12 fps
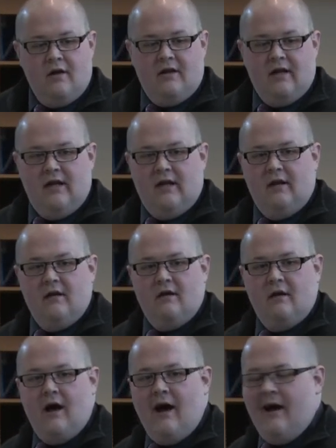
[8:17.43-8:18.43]
the
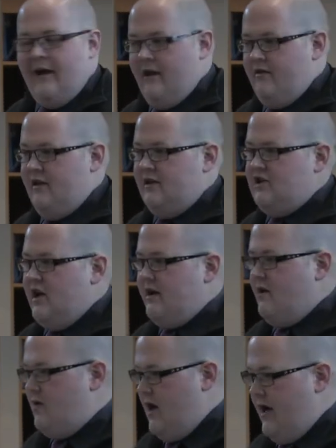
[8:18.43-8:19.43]

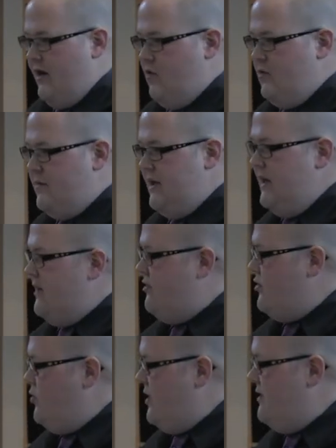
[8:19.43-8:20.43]
checkout aisle would be
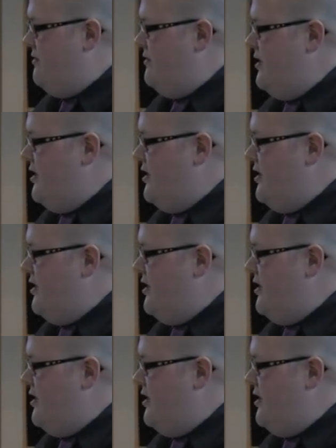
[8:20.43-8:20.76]
littered with,